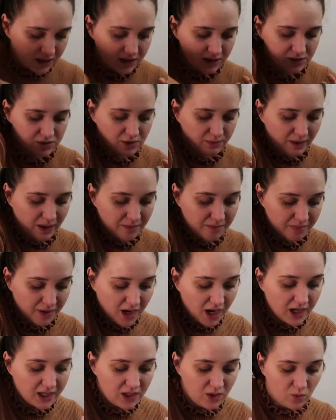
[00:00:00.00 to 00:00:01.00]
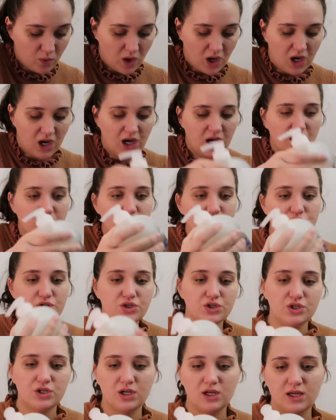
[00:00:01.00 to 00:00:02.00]
So my body
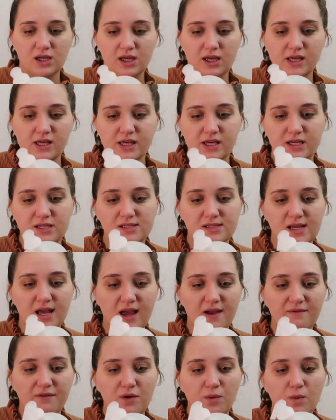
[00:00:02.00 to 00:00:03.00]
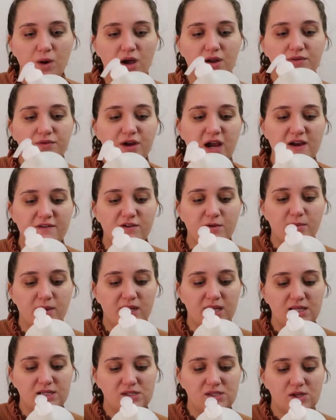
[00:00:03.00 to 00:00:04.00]
wash is Everyone for
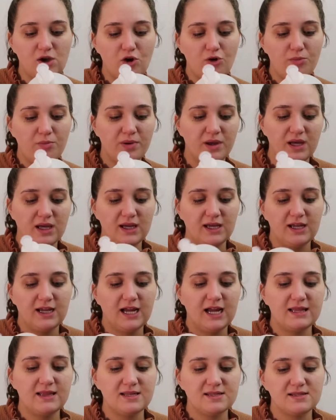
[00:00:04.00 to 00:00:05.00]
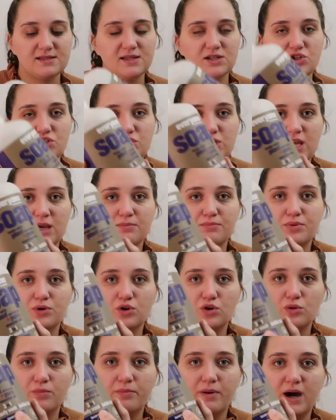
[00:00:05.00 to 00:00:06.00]
Everybody soap, and this is a
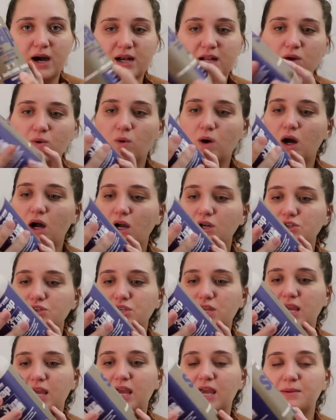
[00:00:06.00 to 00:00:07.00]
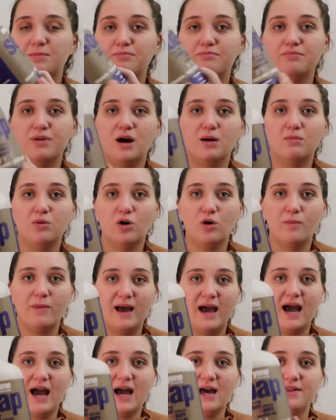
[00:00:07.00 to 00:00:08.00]
shampoo, body wash, and bubble
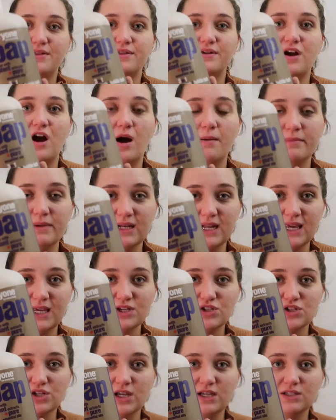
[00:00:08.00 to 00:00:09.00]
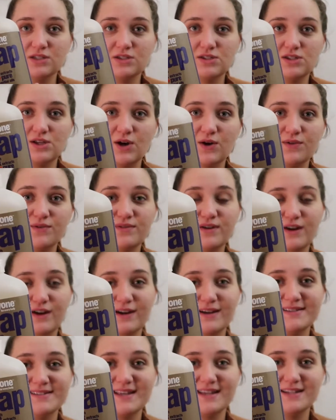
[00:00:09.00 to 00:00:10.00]
bath combination. So
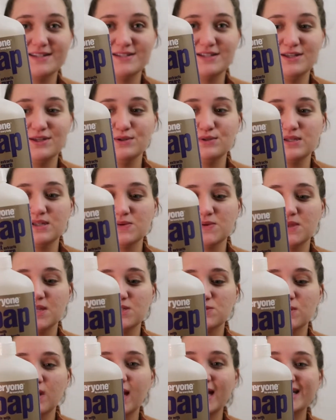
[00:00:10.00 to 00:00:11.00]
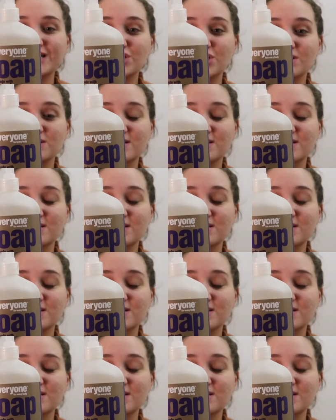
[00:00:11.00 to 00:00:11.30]
very excited to use this one. This one I just